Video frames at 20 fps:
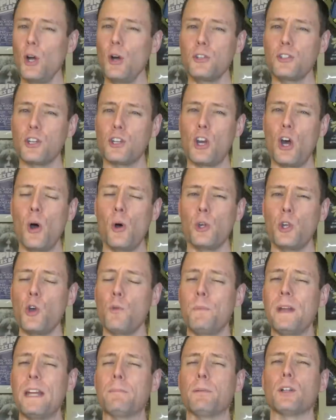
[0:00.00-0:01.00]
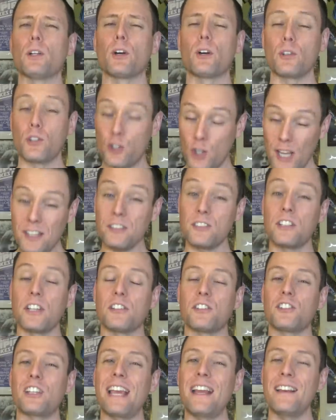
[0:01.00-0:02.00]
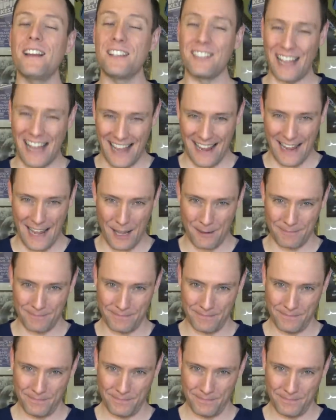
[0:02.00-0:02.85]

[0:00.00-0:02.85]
Good to know you people are just as sane as I am.